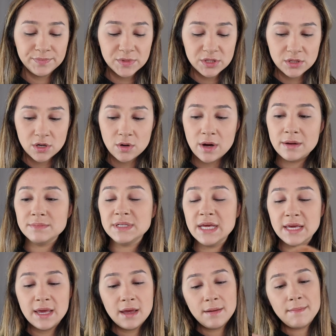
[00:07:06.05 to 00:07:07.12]
So I'm
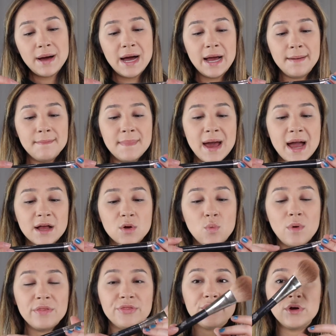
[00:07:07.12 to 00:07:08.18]
taking my MAC
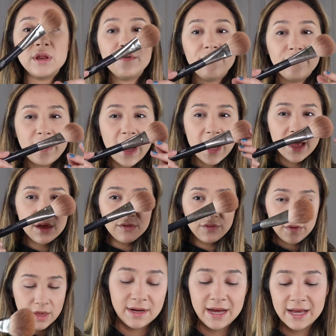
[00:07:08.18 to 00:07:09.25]

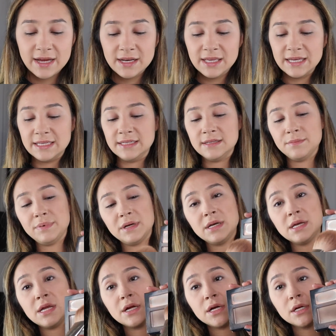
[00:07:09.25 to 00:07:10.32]
135. I kind of like dip it in
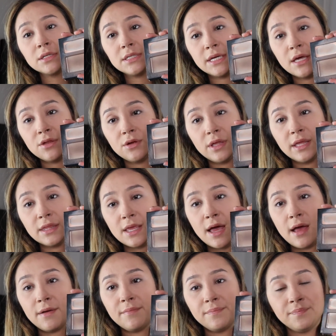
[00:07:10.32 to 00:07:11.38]
here together like
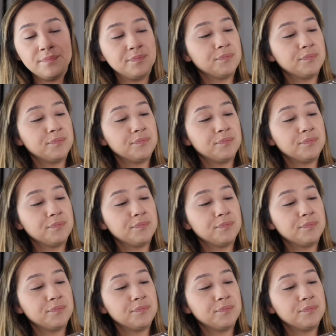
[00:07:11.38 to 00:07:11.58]
that.